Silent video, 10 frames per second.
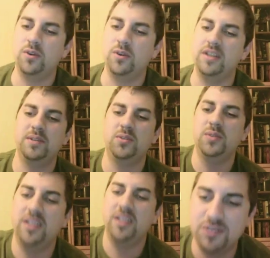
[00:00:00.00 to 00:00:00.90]
the choice
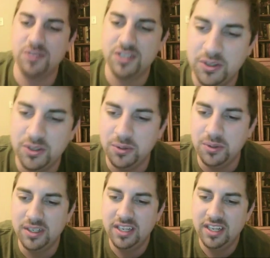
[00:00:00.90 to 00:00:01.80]
between those
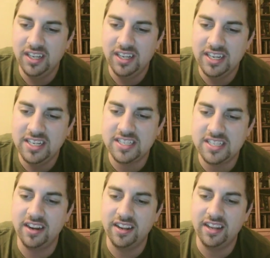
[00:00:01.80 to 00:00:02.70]
two,
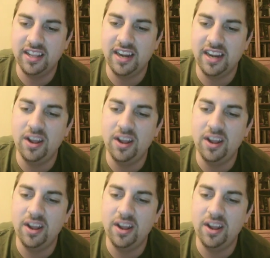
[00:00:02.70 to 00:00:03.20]
he's going to get out.